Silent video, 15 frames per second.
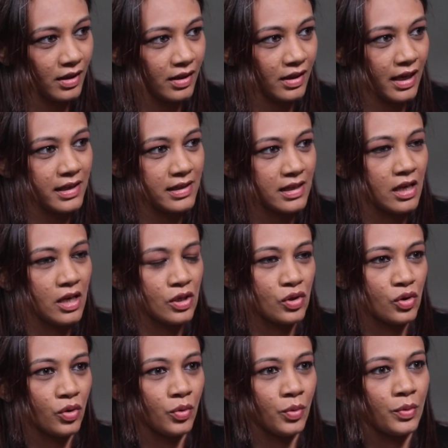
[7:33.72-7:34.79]
Yes.
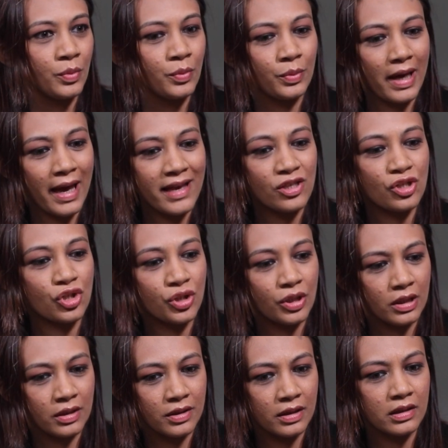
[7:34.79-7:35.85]
So as
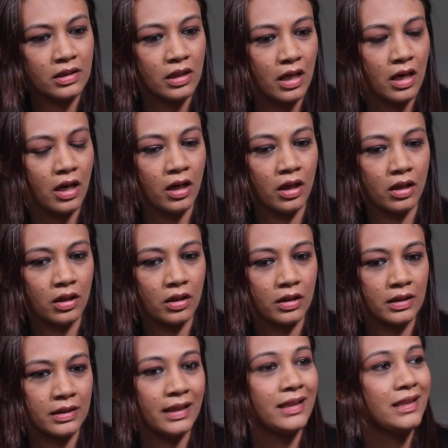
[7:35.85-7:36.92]
children,
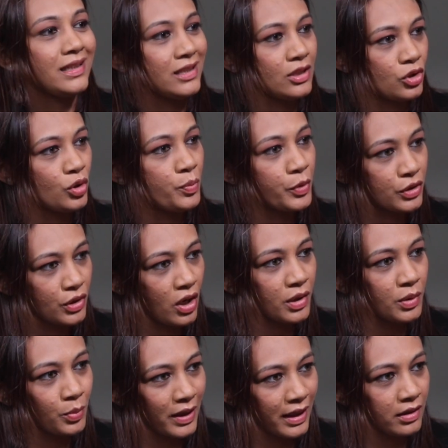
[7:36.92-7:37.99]
they need to put
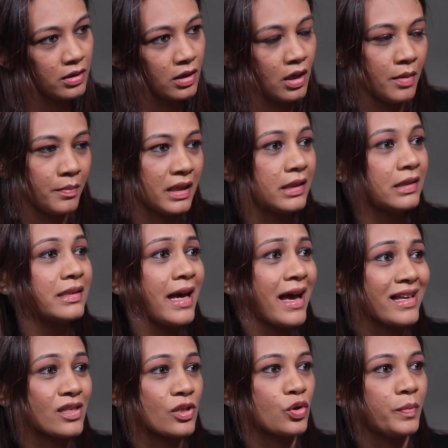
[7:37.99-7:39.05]
on weight, but it
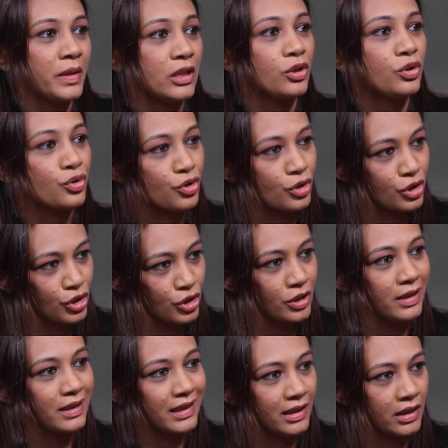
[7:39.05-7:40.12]
has to be
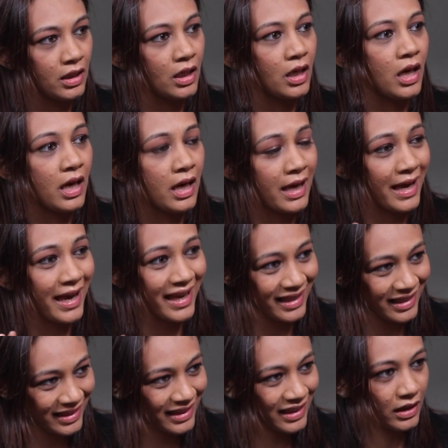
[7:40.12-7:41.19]
nutritionally
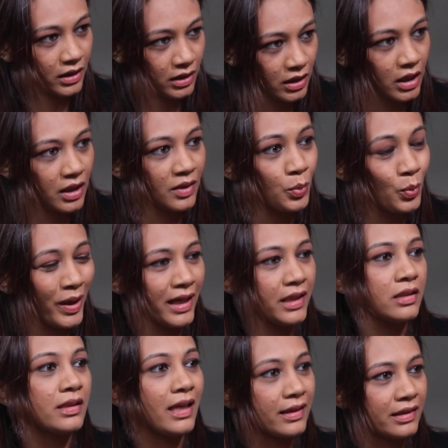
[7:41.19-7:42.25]
healthy
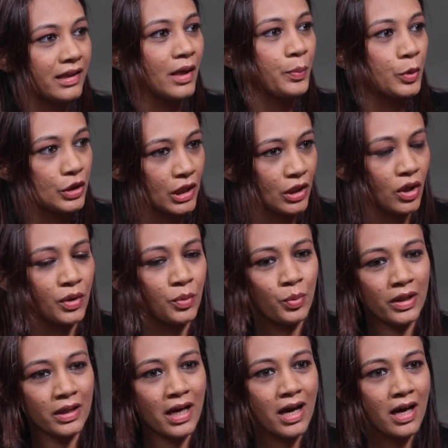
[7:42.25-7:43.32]
weight that they are putting on.
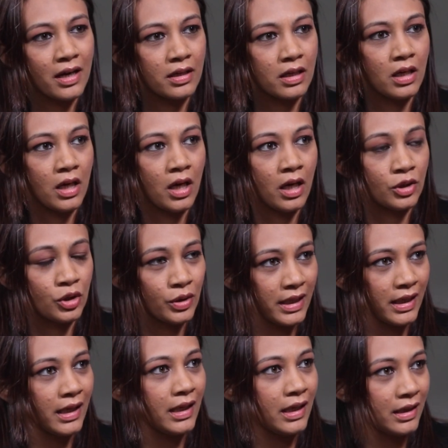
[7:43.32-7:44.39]
We are
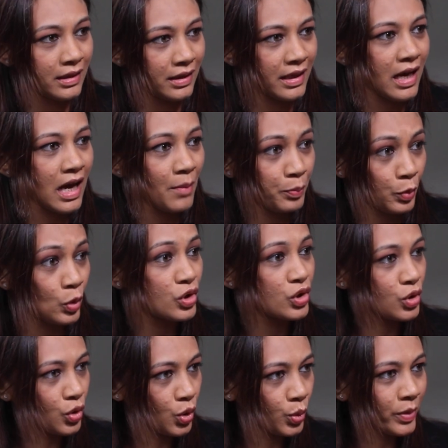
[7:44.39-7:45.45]
today, India,
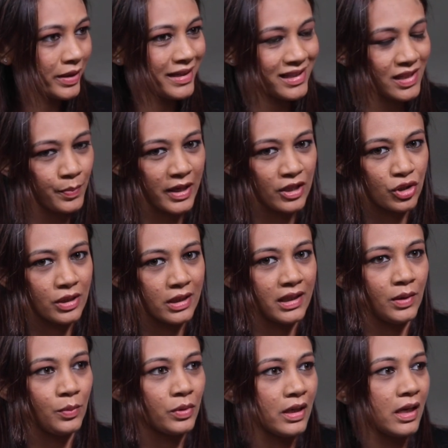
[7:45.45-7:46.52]
post-COVID
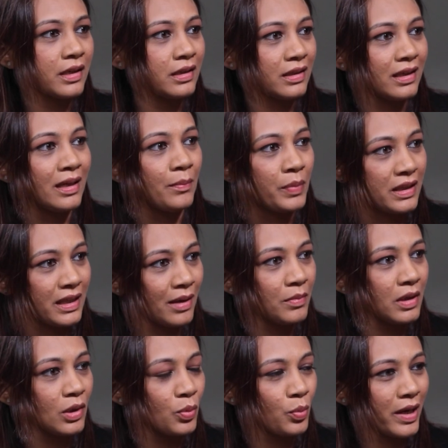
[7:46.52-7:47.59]
especially, we are in an
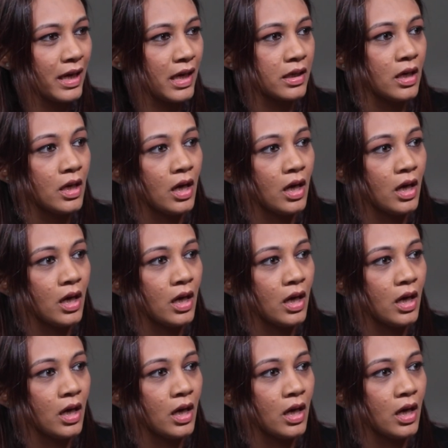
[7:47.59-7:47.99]
epidemic where